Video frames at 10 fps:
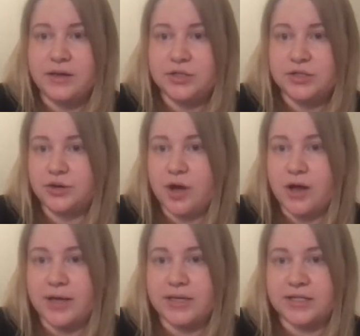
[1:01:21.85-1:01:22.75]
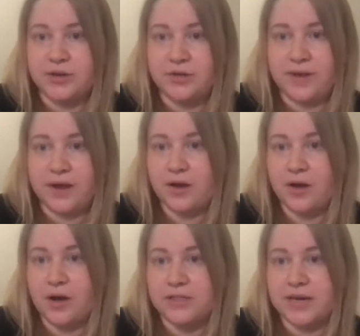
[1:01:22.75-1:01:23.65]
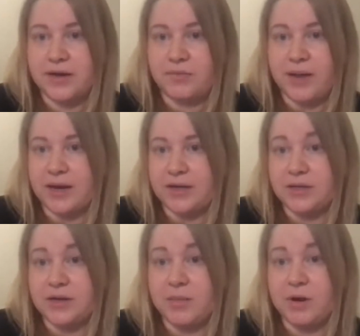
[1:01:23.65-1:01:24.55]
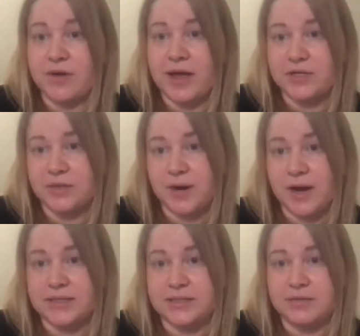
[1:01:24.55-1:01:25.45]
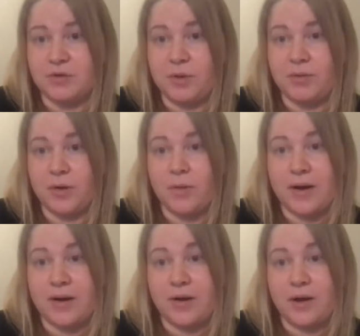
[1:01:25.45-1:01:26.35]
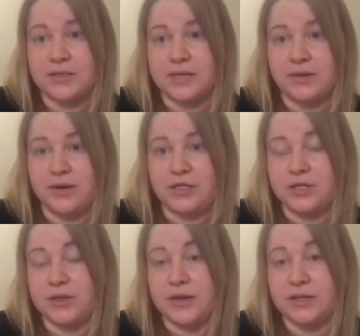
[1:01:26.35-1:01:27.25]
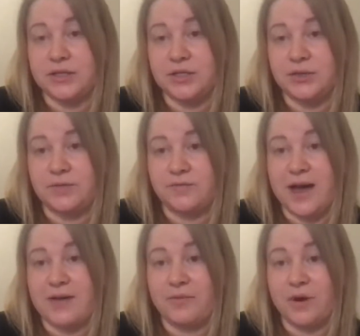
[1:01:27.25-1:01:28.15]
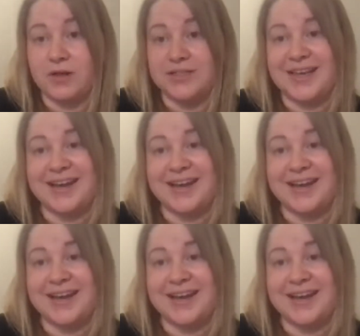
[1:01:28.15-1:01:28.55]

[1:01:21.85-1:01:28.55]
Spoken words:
strong industrial VR content compared to the number of enterprises that will be requiring content creation in the next 2 to 5 years?